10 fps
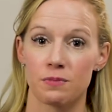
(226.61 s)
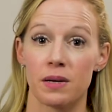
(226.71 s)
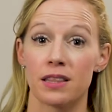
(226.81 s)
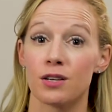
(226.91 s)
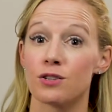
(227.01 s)

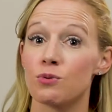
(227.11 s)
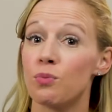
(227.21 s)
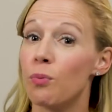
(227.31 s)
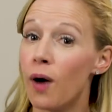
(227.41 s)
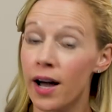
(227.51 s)
but there's
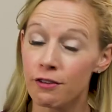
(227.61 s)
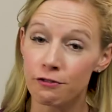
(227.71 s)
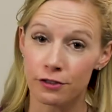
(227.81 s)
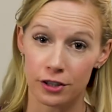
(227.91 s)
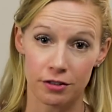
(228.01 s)
one
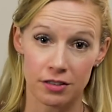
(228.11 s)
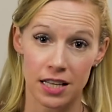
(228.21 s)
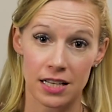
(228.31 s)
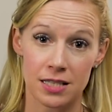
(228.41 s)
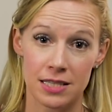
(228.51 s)
fruit
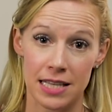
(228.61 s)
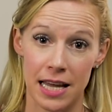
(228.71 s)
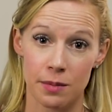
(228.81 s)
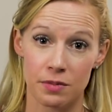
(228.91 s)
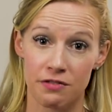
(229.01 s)
that is
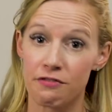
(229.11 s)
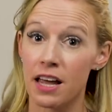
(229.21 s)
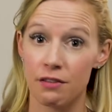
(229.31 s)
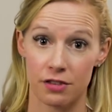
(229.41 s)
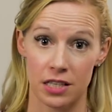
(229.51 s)
Sam's
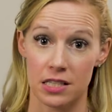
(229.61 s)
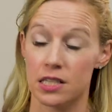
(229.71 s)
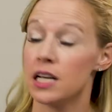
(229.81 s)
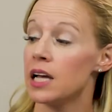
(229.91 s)
favorite